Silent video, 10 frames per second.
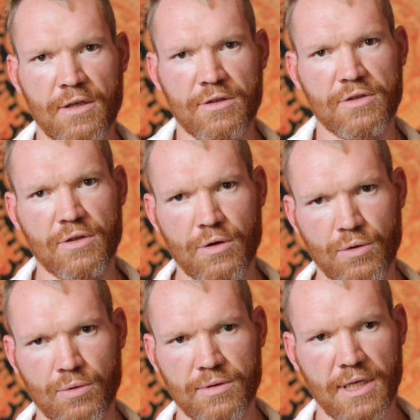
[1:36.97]

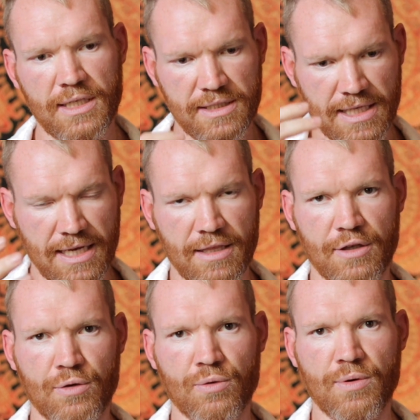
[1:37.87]
So let us say that
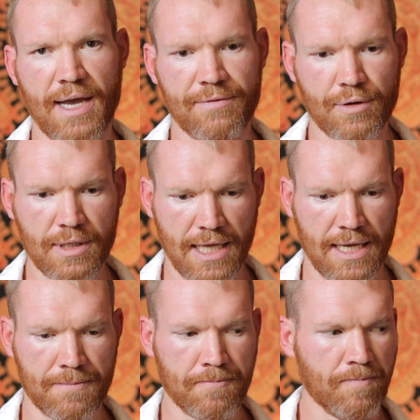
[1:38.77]
you have your
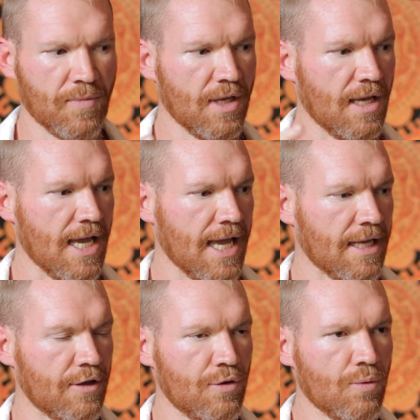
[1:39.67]
clan
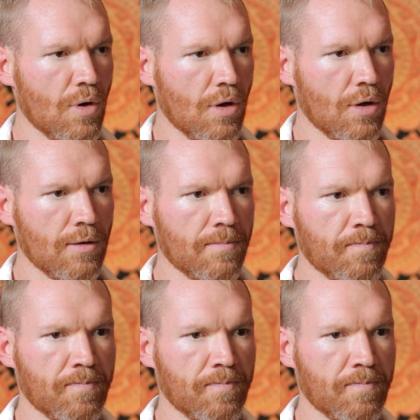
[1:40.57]
and you